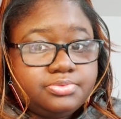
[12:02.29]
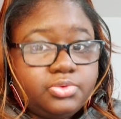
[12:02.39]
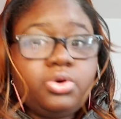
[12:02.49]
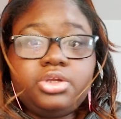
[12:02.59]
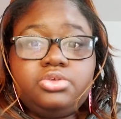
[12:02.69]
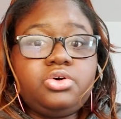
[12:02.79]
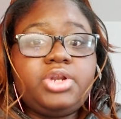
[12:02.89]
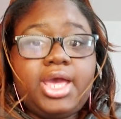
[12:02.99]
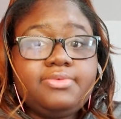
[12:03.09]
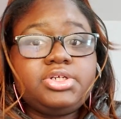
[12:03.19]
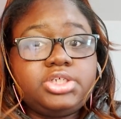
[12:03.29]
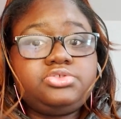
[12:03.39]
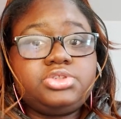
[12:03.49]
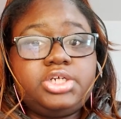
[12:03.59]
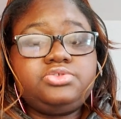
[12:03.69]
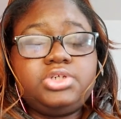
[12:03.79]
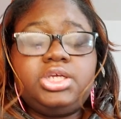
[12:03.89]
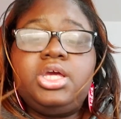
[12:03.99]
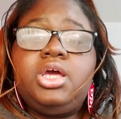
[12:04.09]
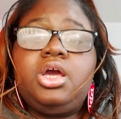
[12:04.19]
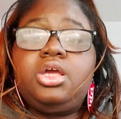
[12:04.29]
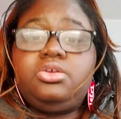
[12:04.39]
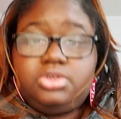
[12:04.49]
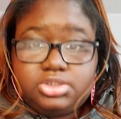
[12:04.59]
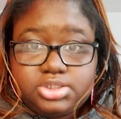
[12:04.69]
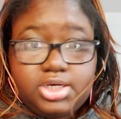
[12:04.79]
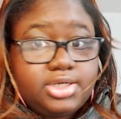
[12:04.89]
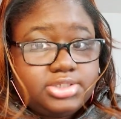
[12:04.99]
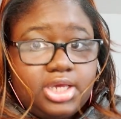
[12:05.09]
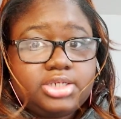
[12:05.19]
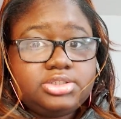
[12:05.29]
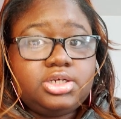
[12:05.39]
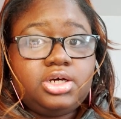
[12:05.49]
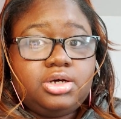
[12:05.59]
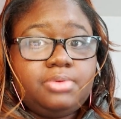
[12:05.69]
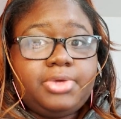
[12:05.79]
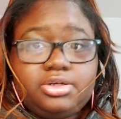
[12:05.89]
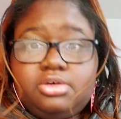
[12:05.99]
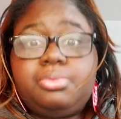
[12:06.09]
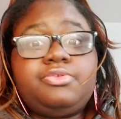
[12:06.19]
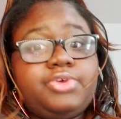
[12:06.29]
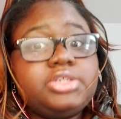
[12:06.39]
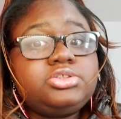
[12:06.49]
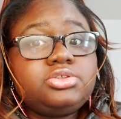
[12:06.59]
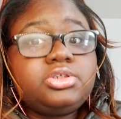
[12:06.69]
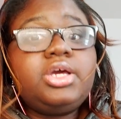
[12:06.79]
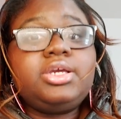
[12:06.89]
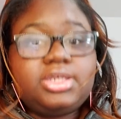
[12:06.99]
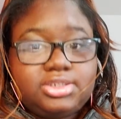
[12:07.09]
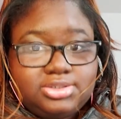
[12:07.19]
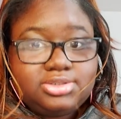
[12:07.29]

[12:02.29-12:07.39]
or you don't have an electrolyte drink, you need to contact a medical professional and get